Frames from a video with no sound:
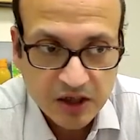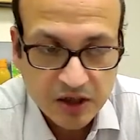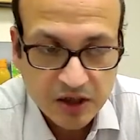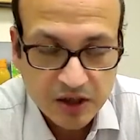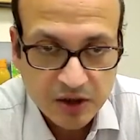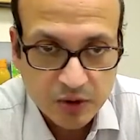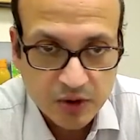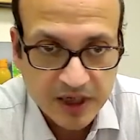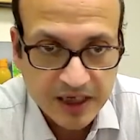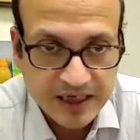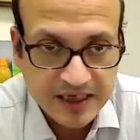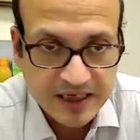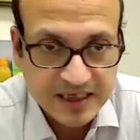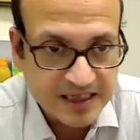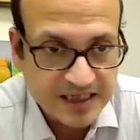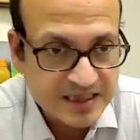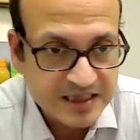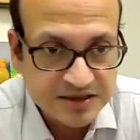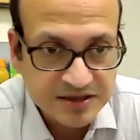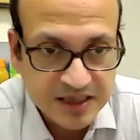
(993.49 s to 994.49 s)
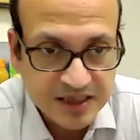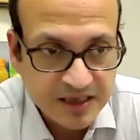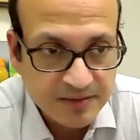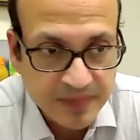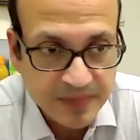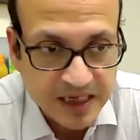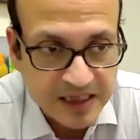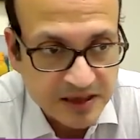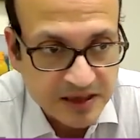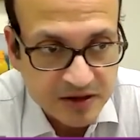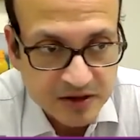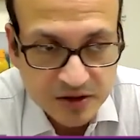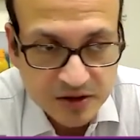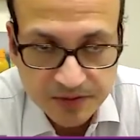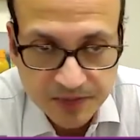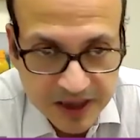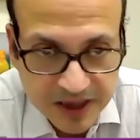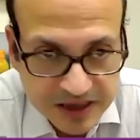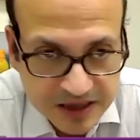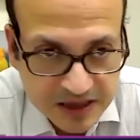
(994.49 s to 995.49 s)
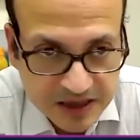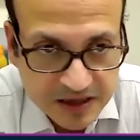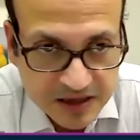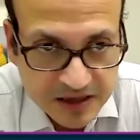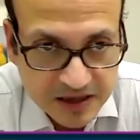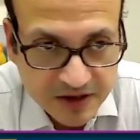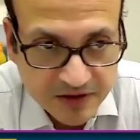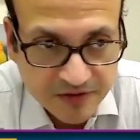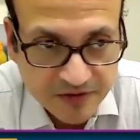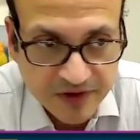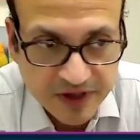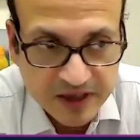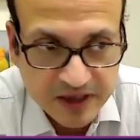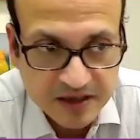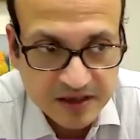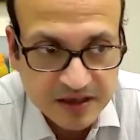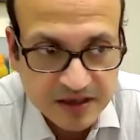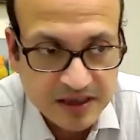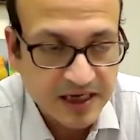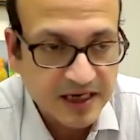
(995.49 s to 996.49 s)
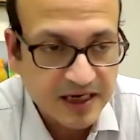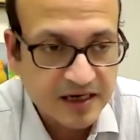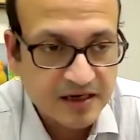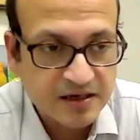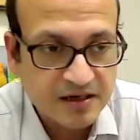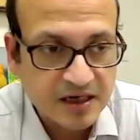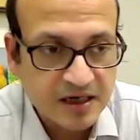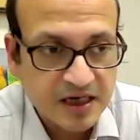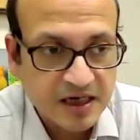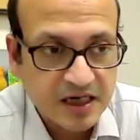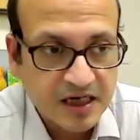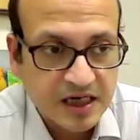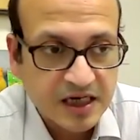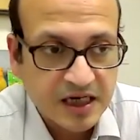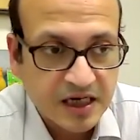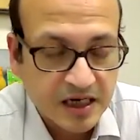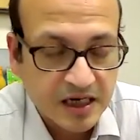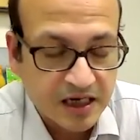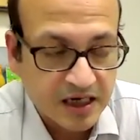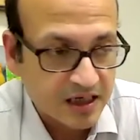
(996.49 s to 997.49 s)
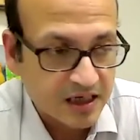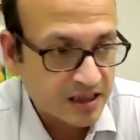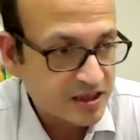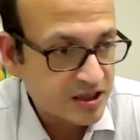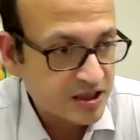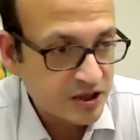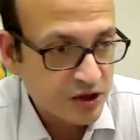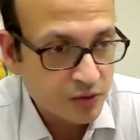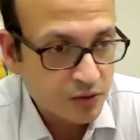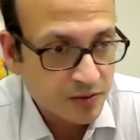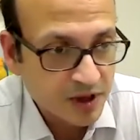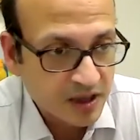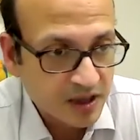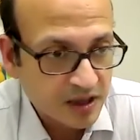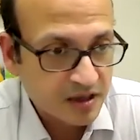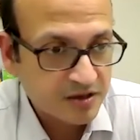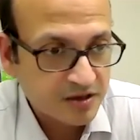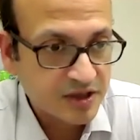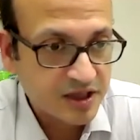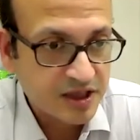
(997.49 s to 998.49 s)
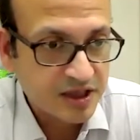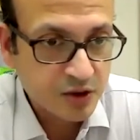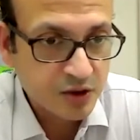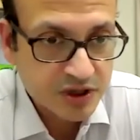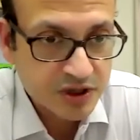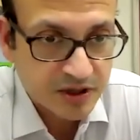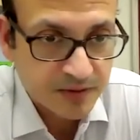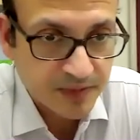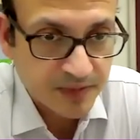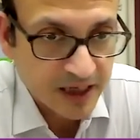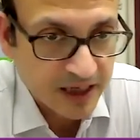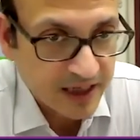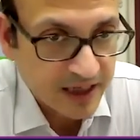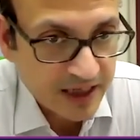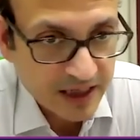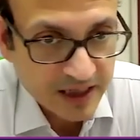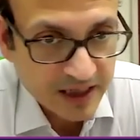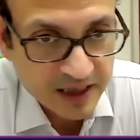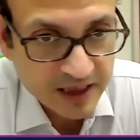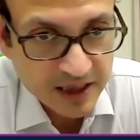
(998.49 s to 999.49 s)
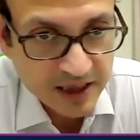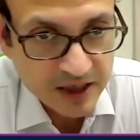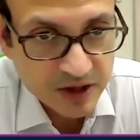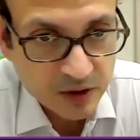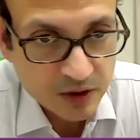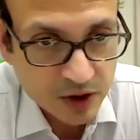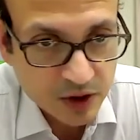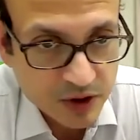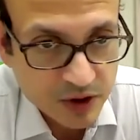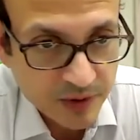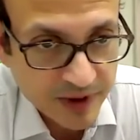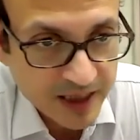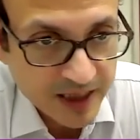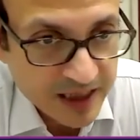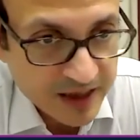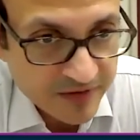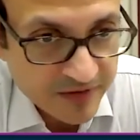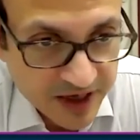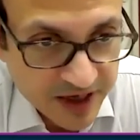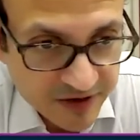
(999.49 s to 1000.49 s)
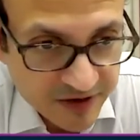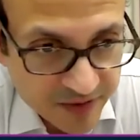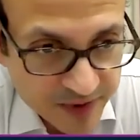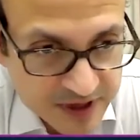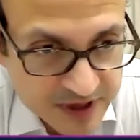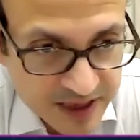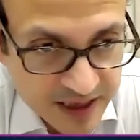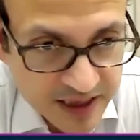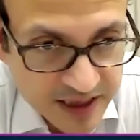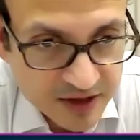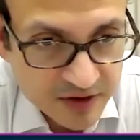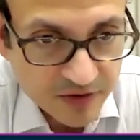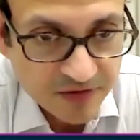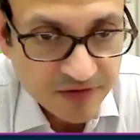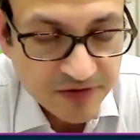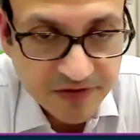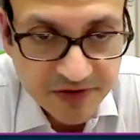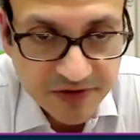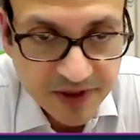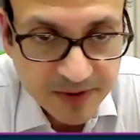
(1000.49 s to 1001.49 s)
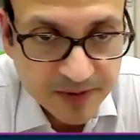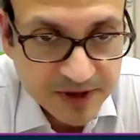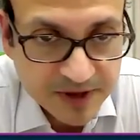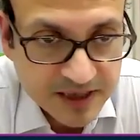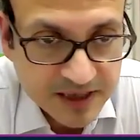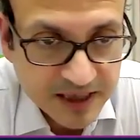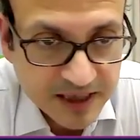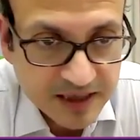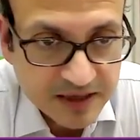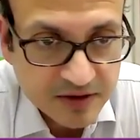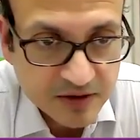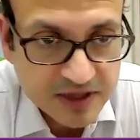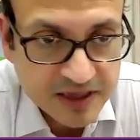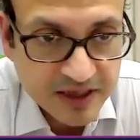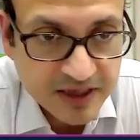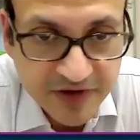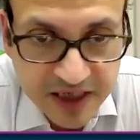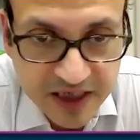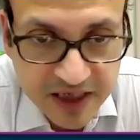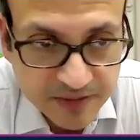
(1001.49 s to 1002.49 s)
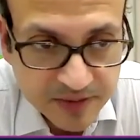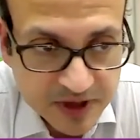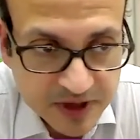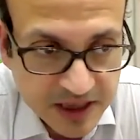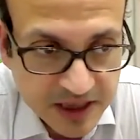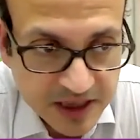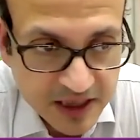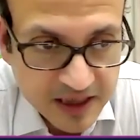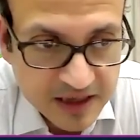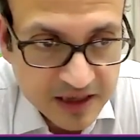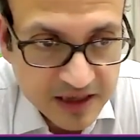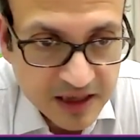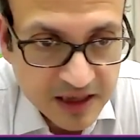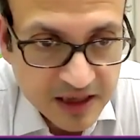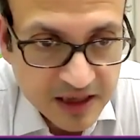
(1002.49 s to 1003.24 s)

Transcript: Okay, it doesn't really matter to the patient whether their tumor reduced by 25% or 50% or 70%.